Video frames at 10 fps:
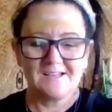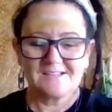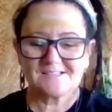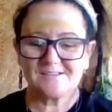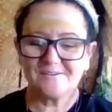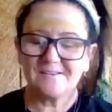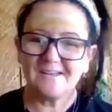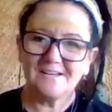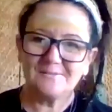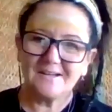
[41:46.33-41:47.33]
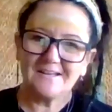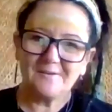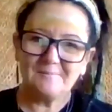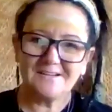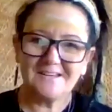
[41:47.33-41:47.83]
So anyway,
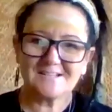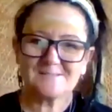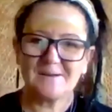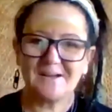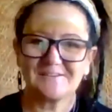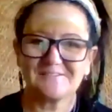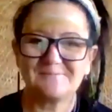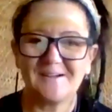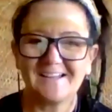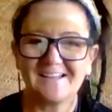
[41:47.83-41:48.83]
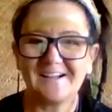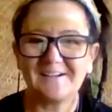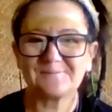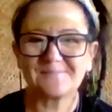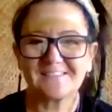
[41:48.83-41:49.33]
on my next part of my
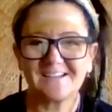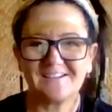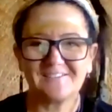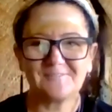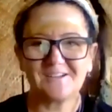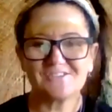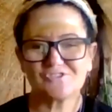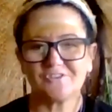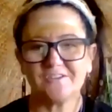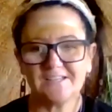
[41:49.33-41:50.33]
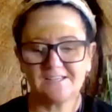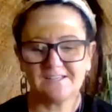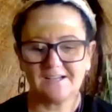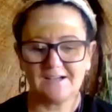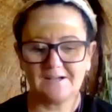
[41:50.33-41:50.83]
um, on my journey
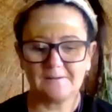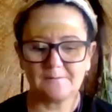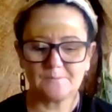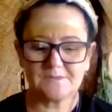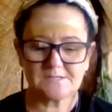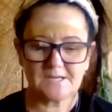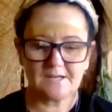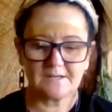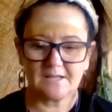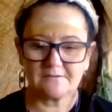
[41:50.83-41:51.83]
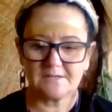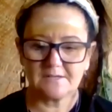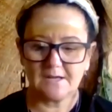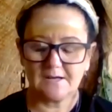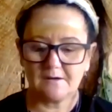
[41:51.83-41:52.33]
uh, with the town
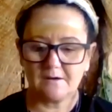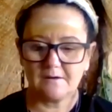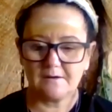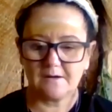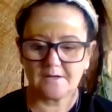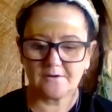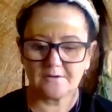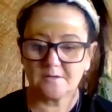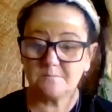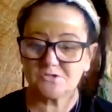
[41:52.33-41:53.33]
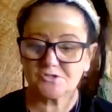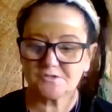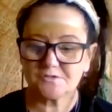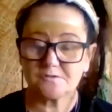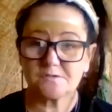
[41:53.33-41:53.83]
gallery, uh, I got commissioned
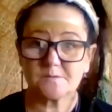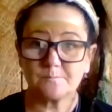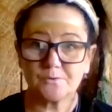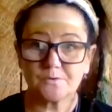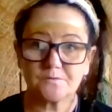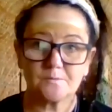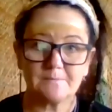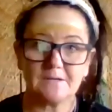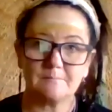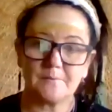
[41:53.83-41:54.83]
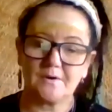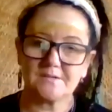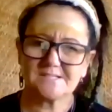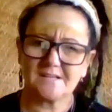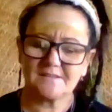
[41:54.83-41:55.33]
to do some beautiful midden
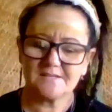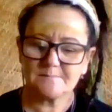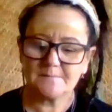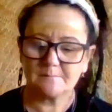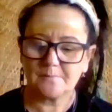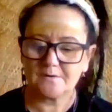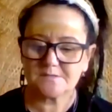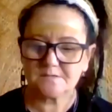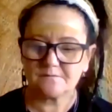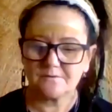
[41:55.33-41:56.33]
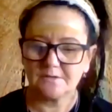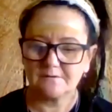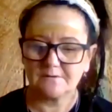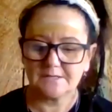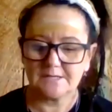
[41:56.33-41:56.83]
pots. Now these midden pots are really,
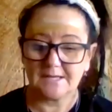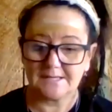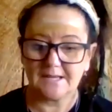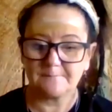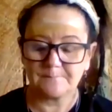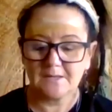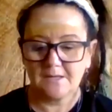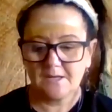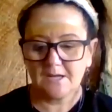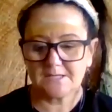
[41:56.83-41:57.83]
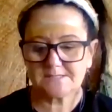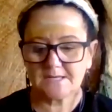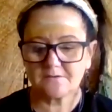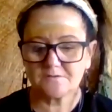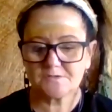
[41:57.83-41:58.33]
really again a
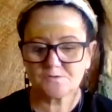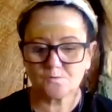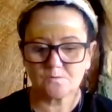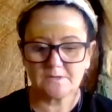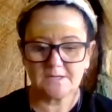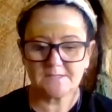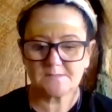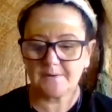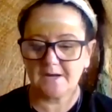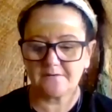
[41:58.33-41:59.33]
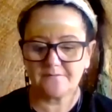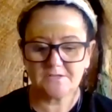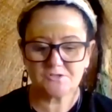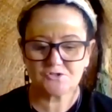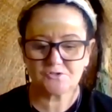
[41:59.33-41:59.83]
sacred story. It's a part of
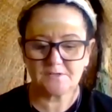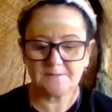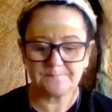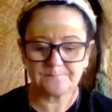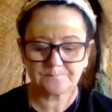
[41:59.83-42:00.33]
history.